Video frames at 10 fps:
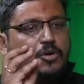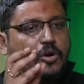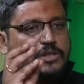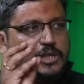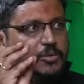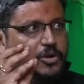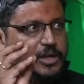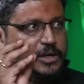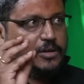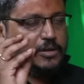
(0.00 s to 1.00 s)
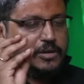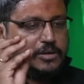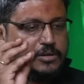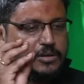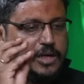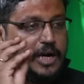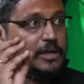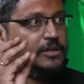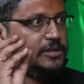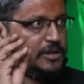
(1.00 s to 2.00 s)
Causal body, or the
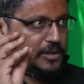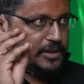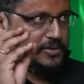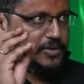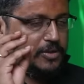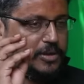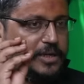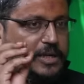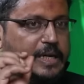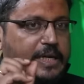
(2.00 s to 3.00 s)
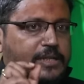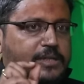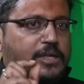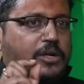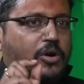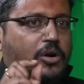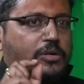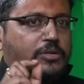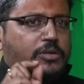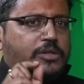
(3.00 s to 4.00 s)
Karan Sharir, as we call it, is
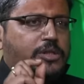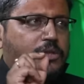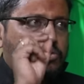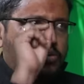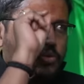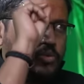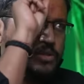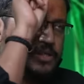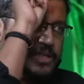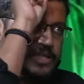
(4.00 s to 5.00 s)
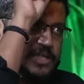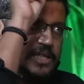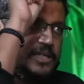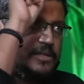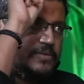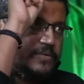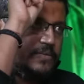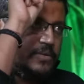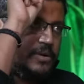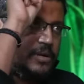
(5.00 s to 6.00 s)
the root, the seed
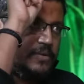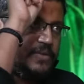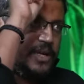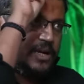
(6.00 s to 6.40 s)
of the